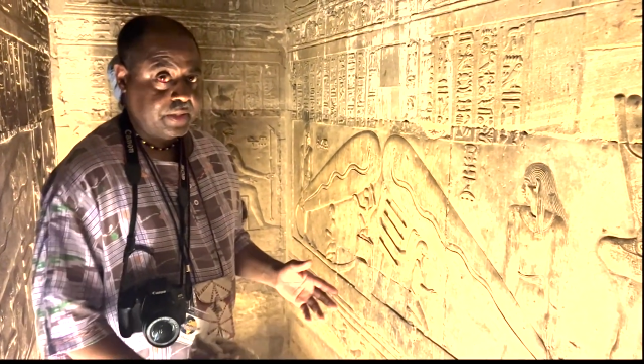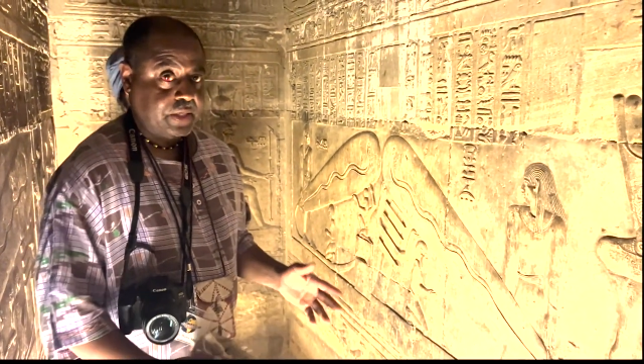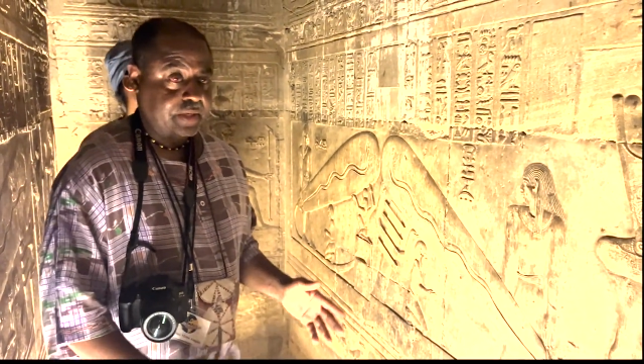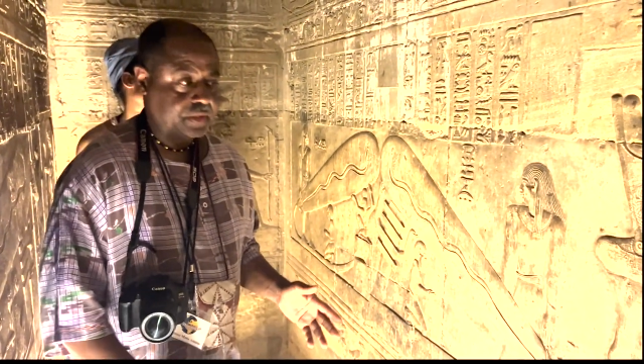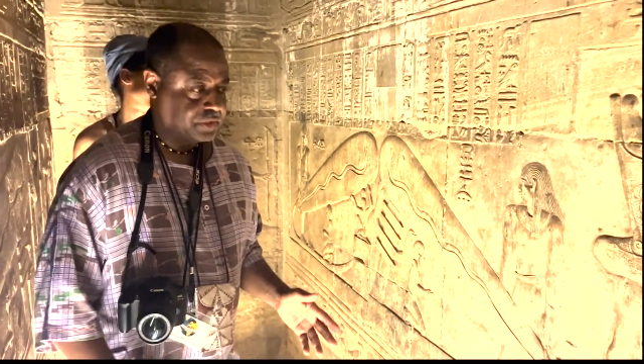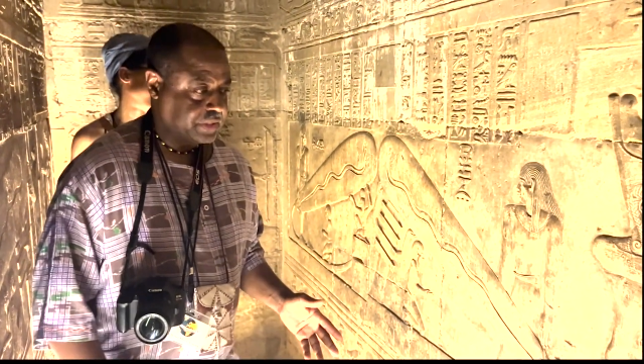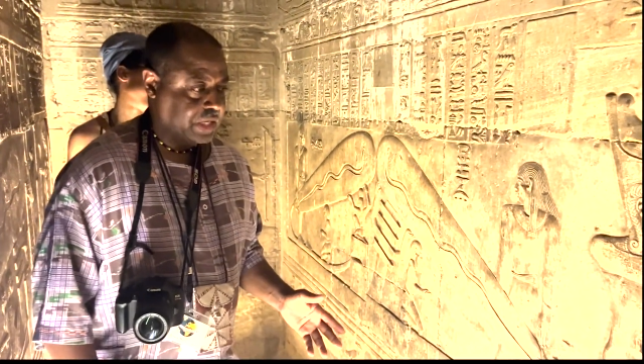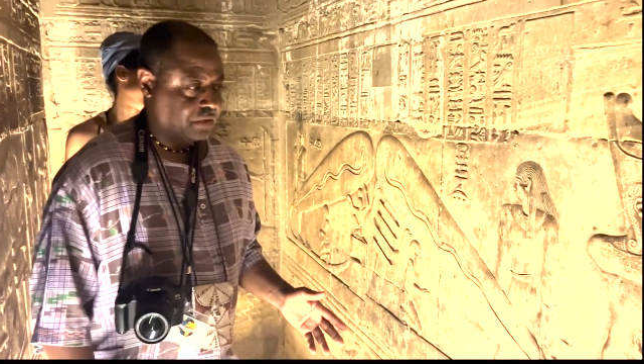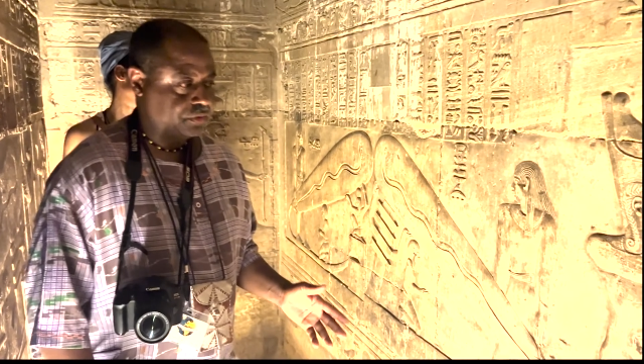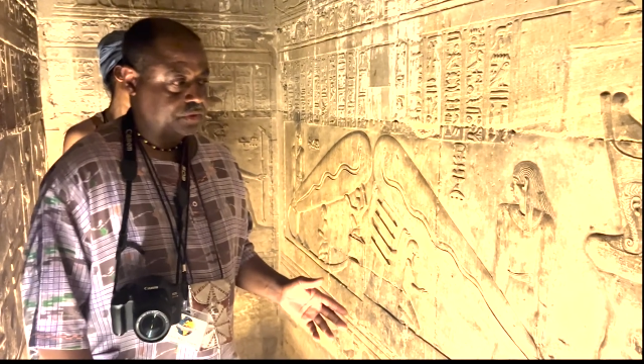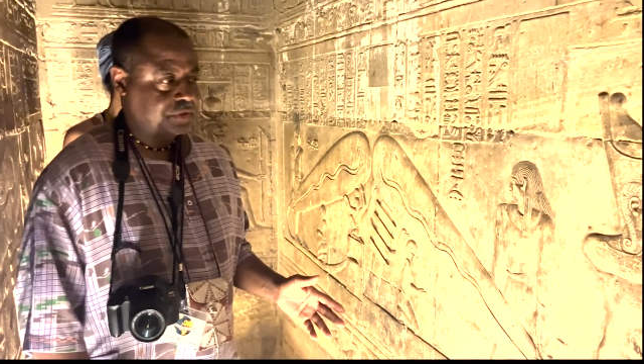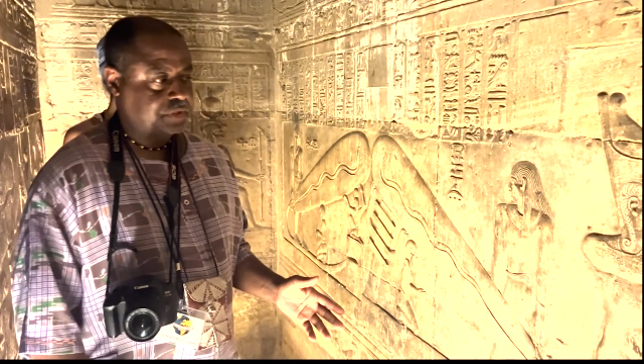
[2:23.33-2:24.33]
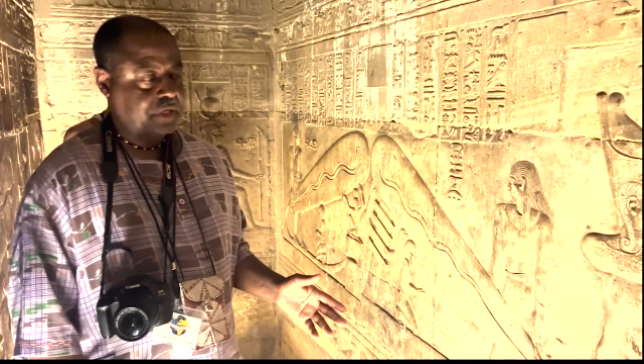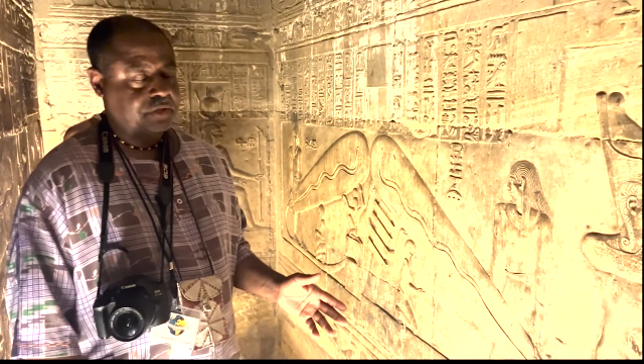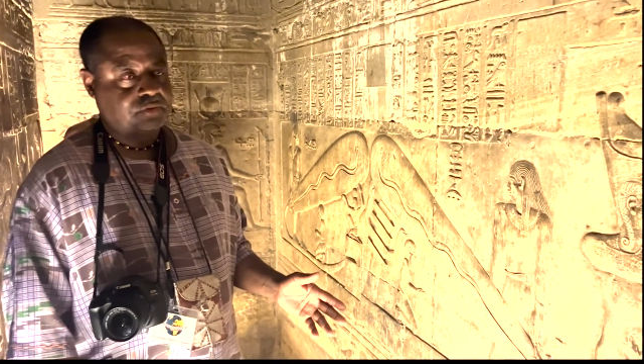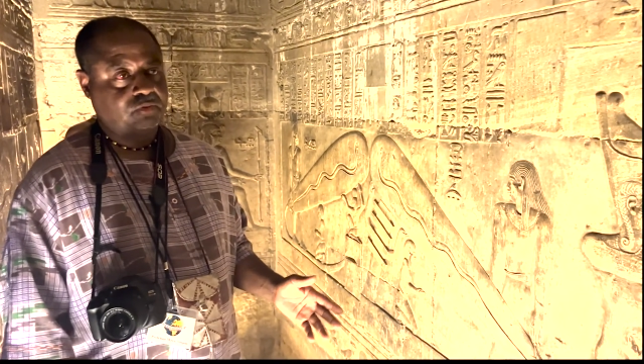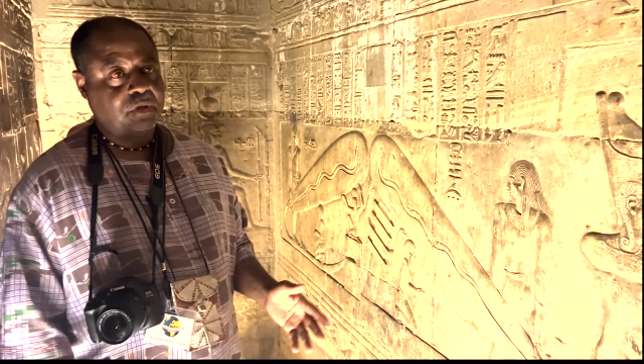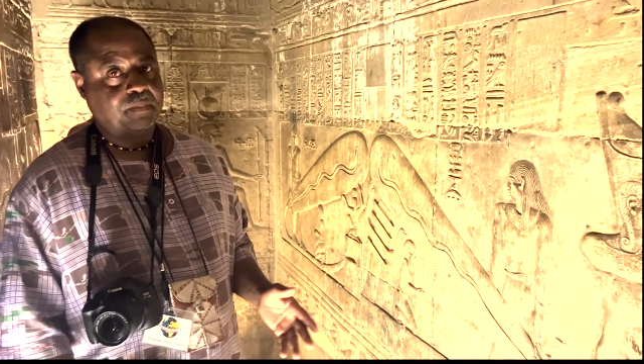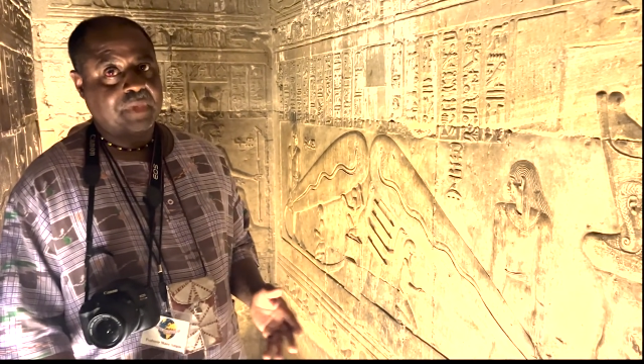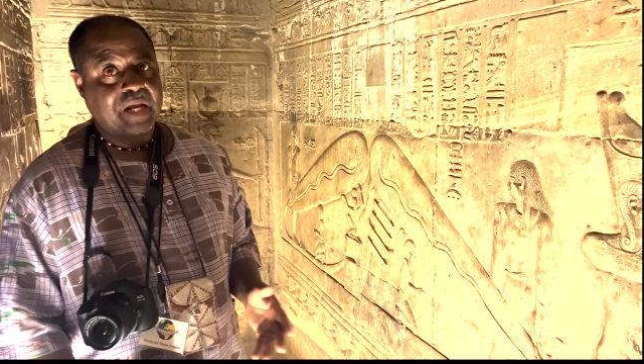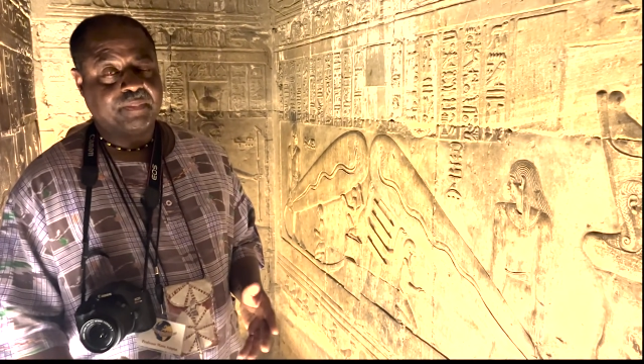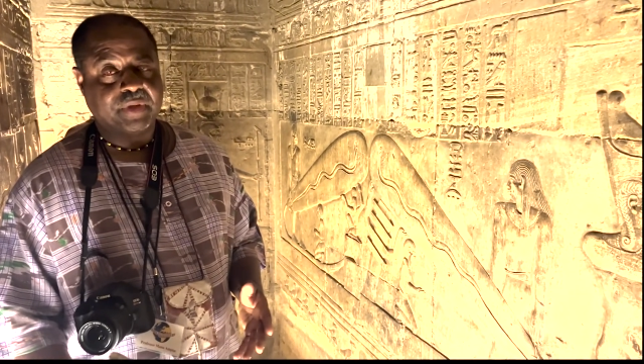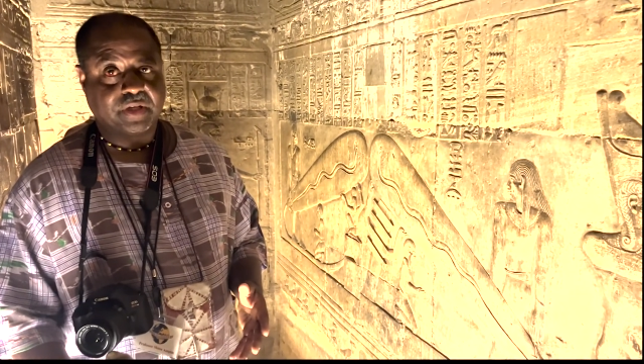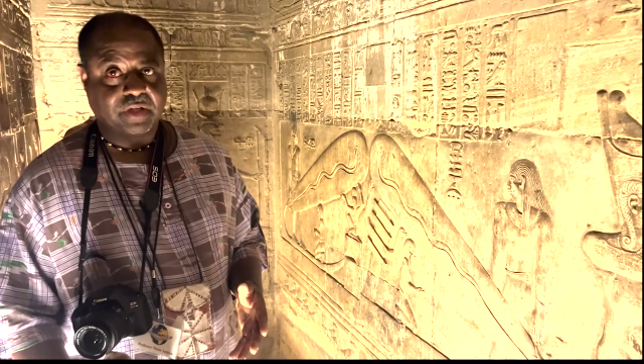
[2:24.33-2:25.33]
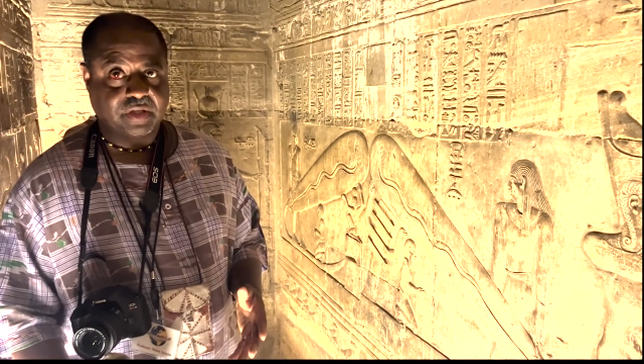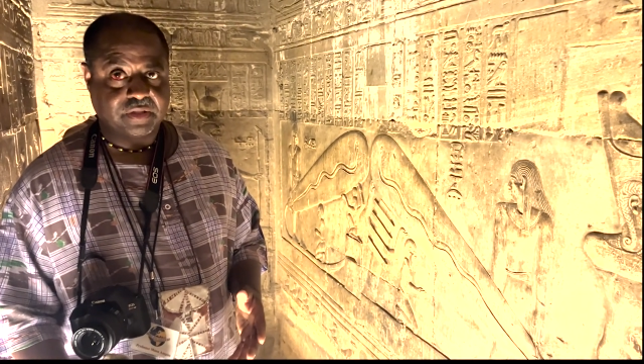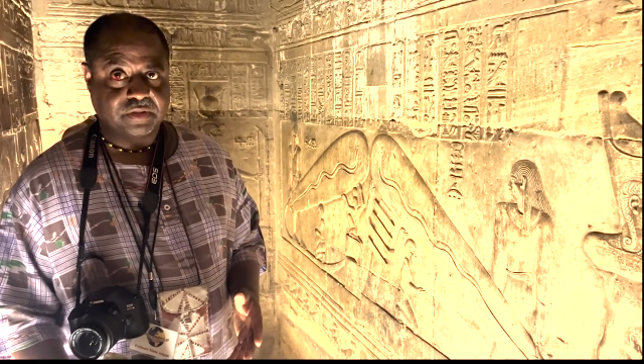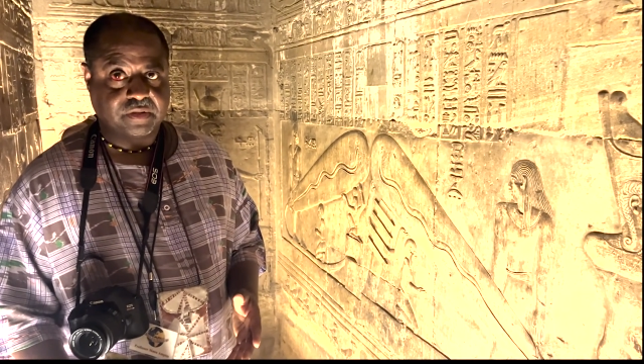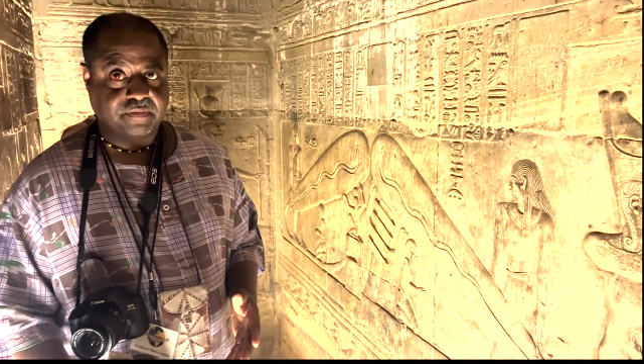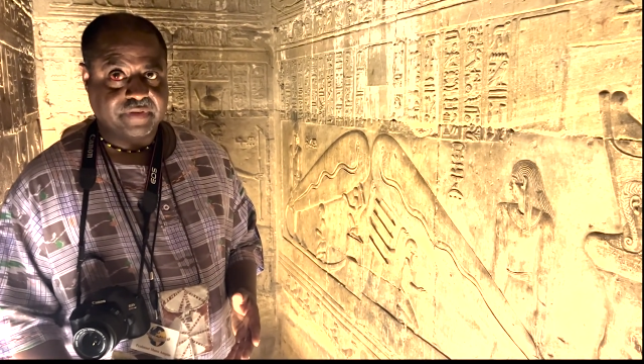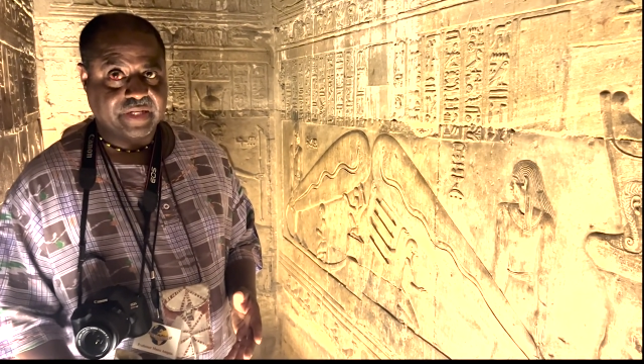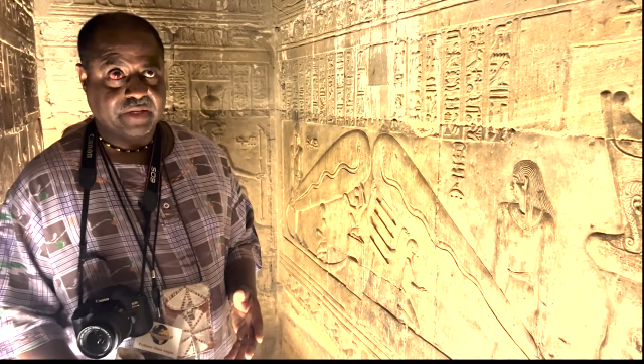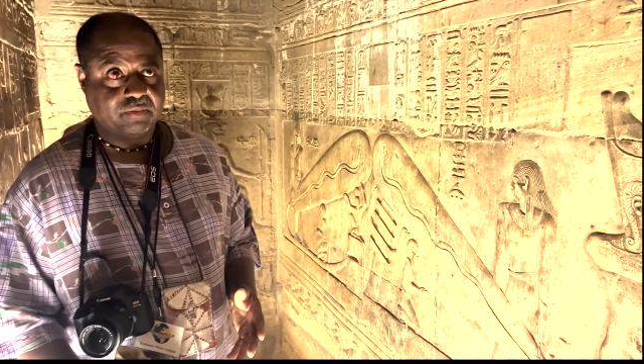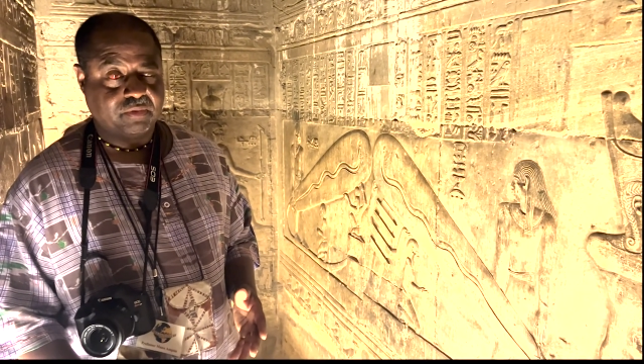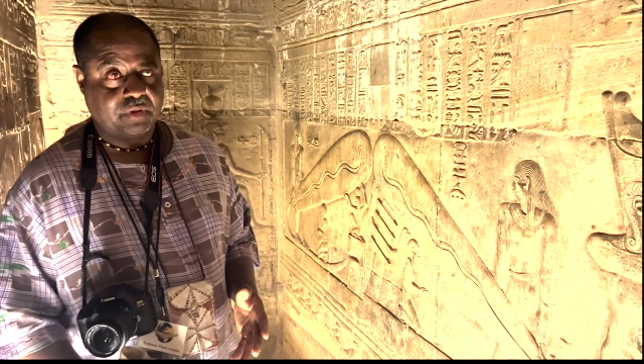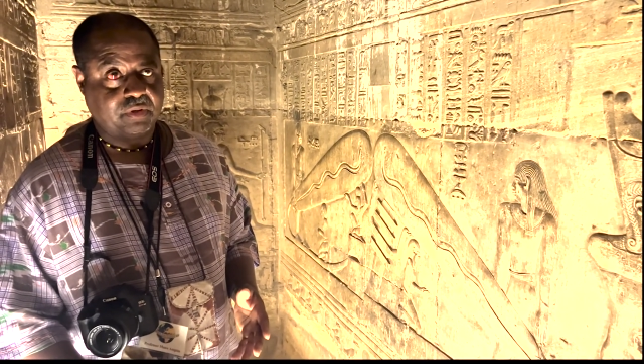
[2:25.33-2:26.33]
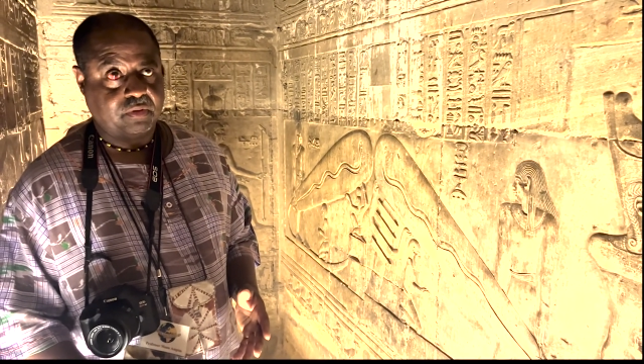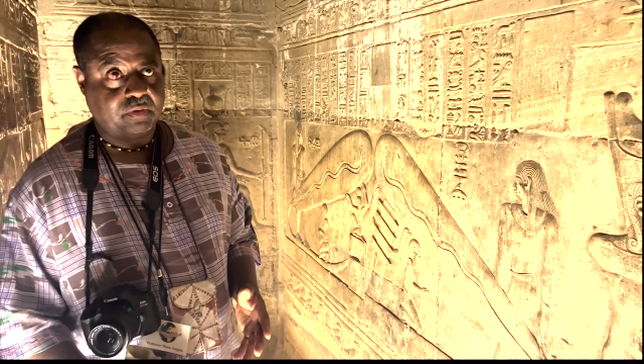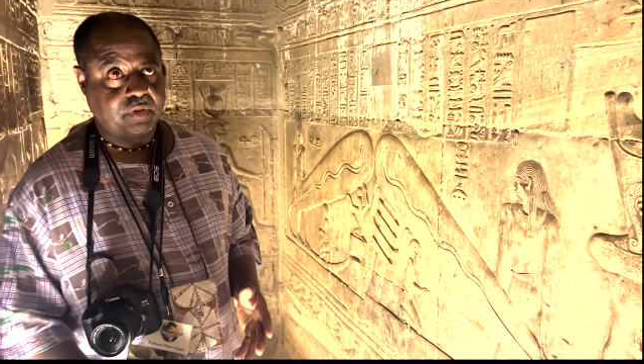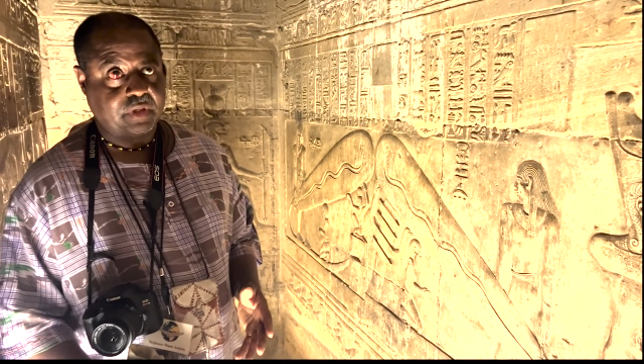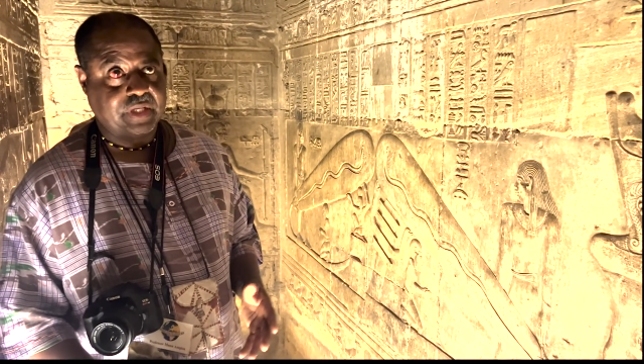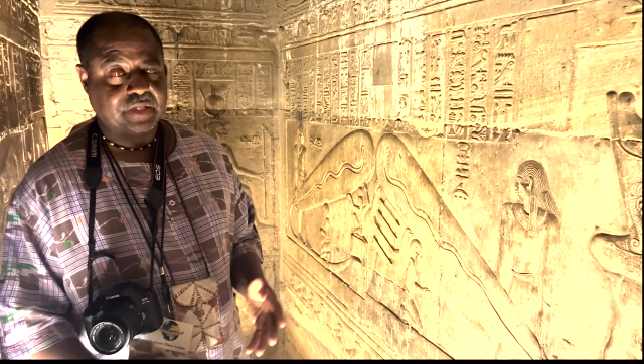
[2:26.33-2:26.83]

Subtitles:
in this downstairs crypt not because of any real